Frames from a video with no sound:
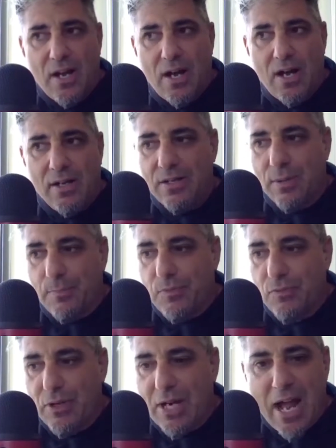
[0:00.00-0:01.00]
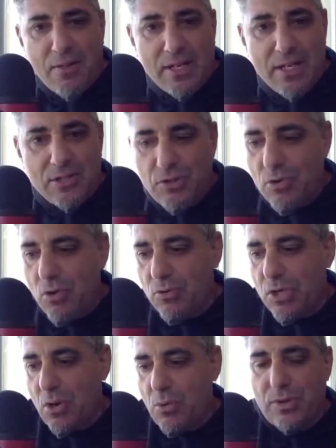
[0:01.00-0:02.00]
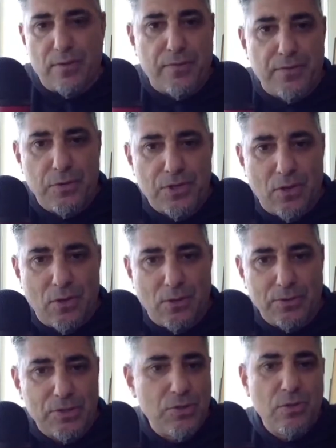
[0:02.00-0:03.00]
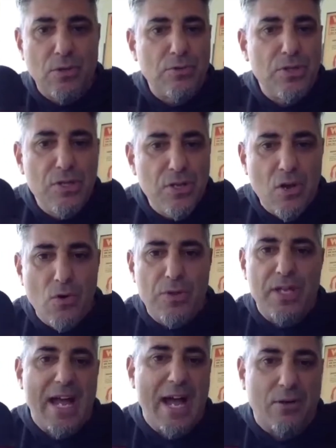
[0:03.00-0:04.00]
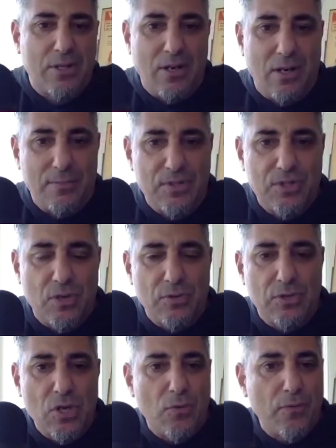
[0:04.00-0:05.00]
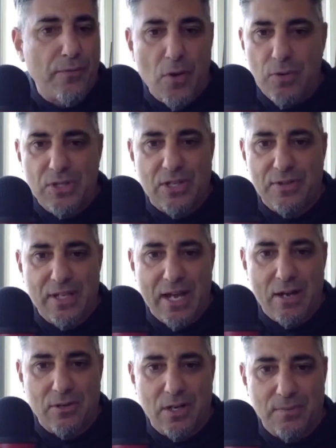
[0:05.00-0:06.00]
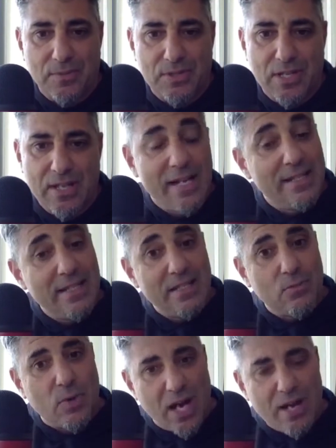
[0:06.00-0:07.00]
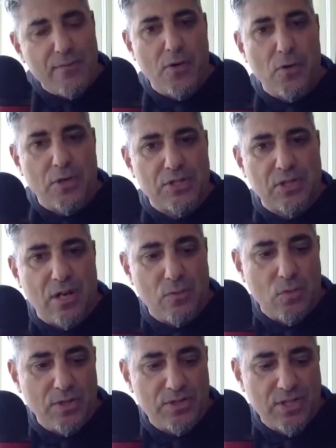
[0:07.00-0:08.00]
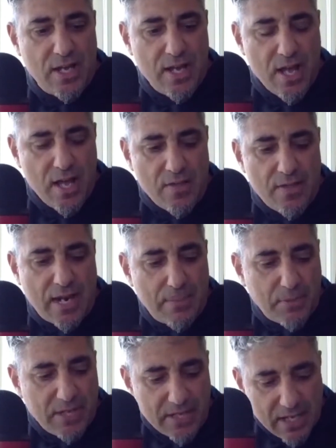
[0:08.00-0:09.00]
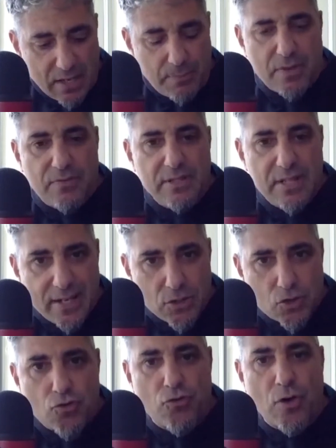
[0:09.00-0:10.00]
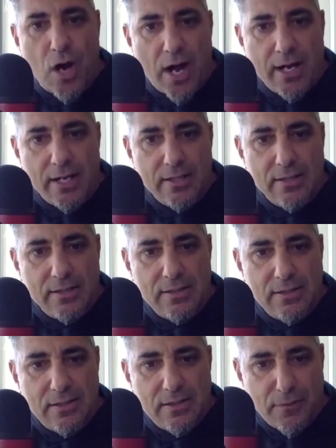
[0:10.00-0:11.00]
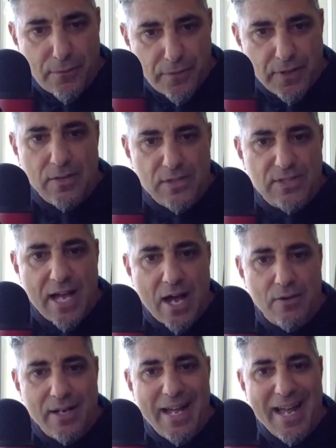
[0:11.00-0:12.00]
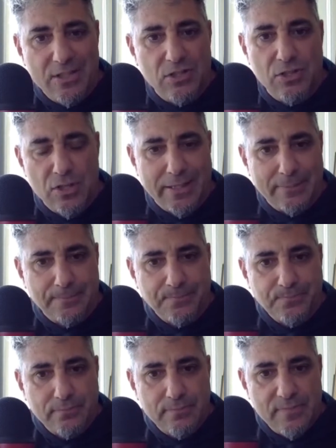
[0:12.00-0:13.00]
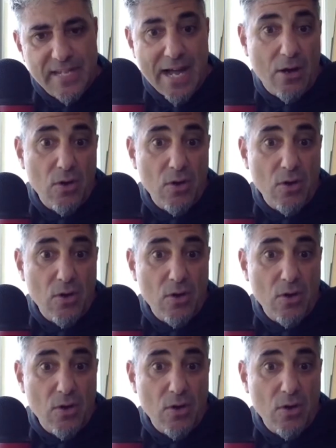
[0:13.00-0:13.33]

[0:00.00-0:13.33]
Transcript: the reality is you don't know what the future holds. You don't know the outcomes. So don't focus on the outcomes. And I didn't. What I focused on was that I'm going to get up every day and try to figure this out and do it. Now,